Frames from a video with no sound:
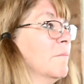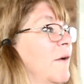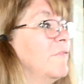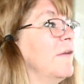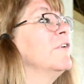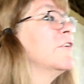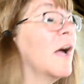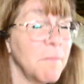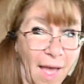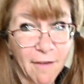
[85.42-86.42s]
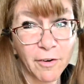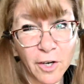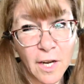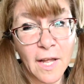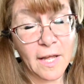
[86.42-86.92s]
My favorite time
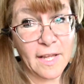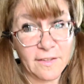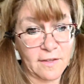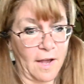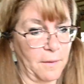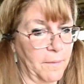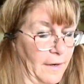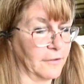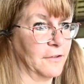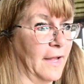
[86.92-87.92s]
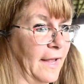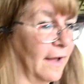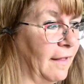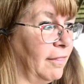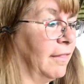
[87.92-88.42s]
ever is chiropractor day.
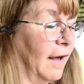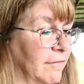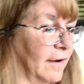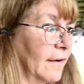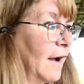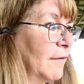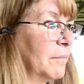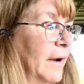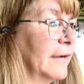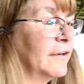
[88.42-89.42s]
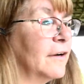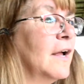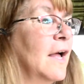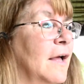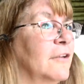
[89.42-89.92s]
I love our chiropractor.
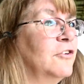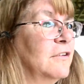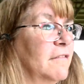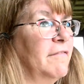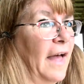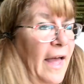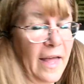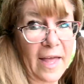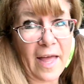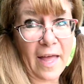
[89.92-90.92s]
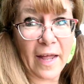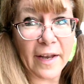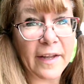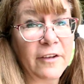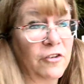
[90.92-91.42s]
She's a vet
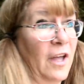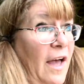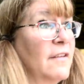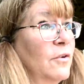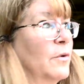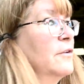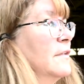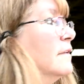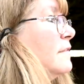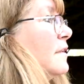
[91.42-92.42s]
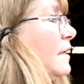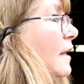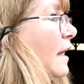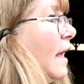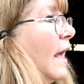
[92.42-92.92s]
and she has horses.
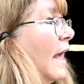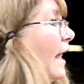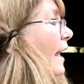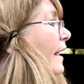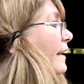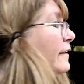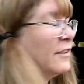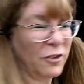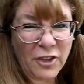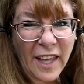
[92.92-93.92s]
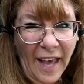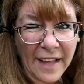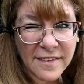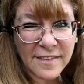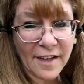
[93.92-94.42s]
And so she
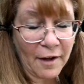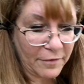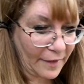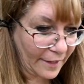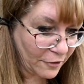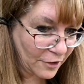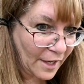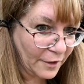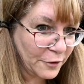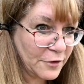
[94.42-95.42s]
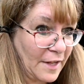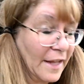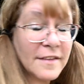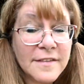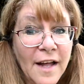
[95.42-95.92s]
gets stuff, like she
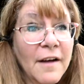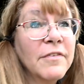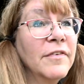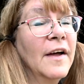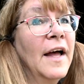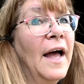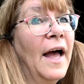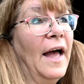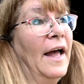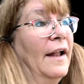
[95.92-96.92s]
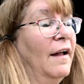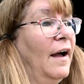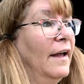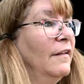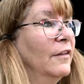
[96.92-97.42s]
understands stuff and
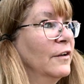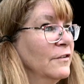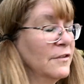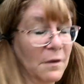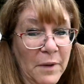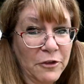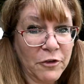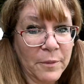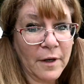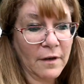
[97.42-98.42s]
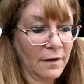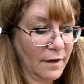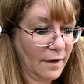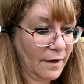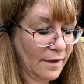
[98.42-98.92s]
I learned so much from her.
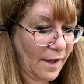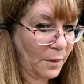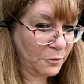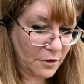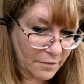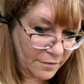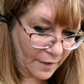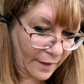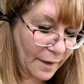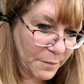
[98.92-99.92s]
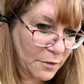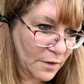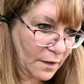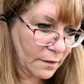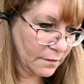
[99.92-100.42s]
I hope she doesn't feel like I'm
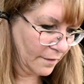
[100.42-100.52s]
using her